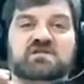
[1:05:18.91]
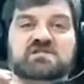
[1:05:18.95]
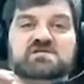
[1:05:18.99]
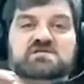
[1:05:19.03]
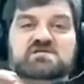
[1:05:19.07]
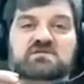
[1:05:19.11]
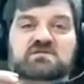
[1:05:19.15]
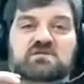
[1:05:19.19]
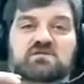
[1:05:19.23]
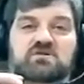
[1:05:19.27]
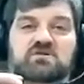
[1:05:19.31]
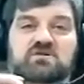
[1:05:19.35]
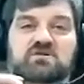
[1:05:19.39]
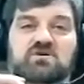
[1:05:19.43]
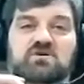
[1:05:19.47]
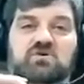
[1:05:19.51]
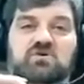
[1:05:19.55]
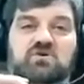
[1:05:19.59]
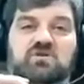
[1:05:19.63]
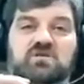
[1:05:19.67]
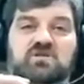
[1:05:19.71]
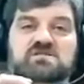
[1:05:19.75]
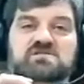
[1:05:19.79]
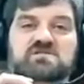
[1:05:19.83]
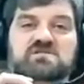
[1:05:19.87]

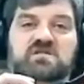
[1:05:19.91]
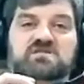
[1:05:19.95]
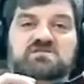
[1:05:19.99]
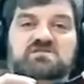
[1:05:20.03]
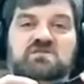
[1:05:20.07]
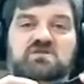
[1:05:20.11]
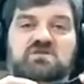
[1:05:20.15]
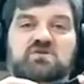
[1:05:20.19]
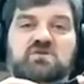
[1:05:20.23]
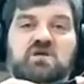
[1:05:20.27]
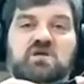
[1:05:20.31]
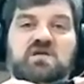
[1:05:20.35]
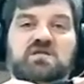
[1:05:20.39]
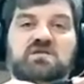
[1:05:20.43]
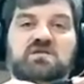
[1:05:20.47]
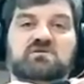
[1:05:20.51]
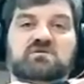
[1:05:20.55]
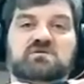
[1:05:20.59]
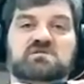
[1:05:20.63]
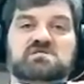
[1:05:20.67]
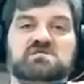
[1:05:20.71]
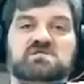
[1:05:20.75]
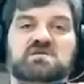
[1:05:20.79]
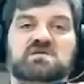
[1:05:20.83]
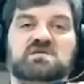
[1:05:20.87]
slowly starts to draw
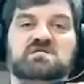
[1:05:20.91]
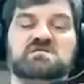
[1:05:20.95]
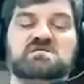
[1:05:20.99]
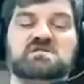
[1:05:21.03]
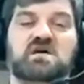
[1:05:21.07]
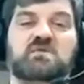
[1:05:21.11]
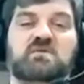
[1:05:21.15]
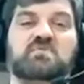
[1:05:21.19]
towards the inside,